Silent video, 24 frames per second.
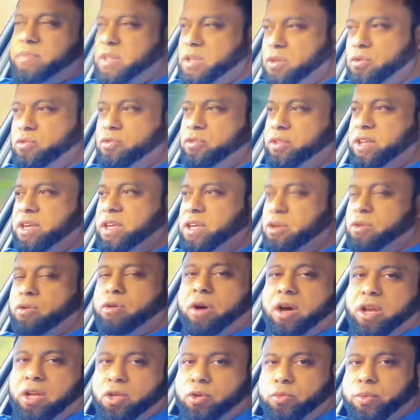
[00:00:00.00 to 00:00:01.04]
You think you
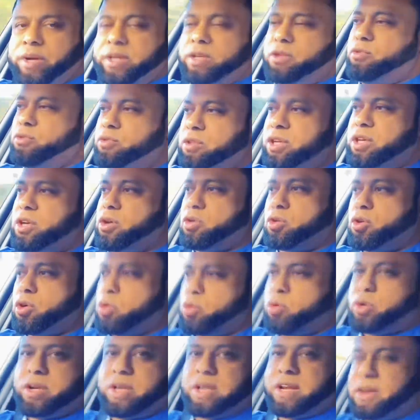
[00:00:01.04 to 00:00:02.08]
can't do it. You think you're not
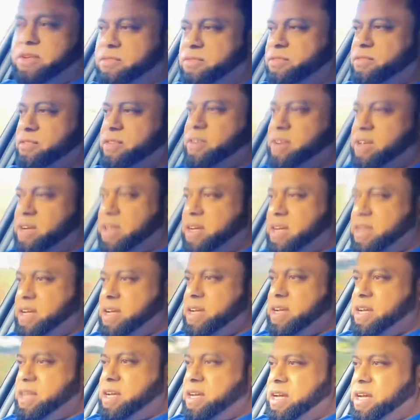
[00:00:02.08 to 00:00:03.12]
good enough.
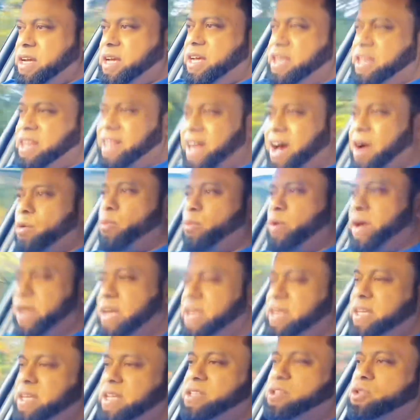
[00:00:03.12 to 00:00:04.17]
And that
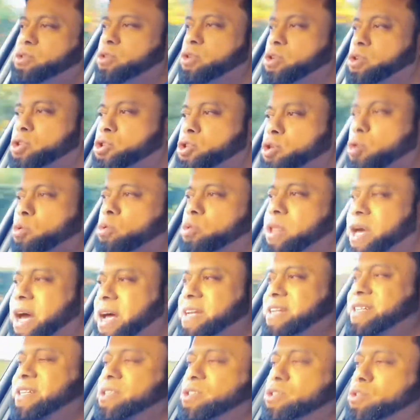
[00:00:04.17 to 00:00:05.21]
way, it's going to show
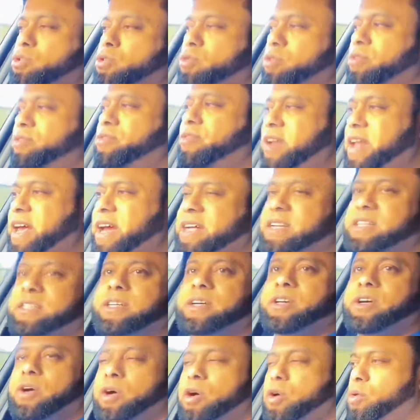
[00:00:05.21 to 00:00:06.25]
that. It's going to reflect
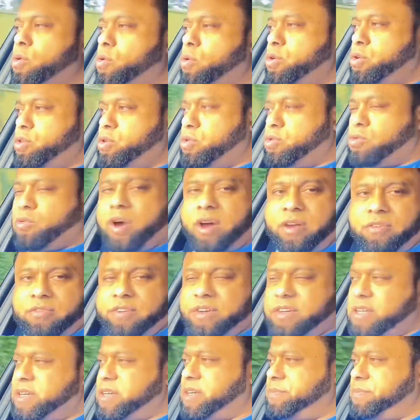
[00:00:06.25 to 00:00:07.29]
on your driving.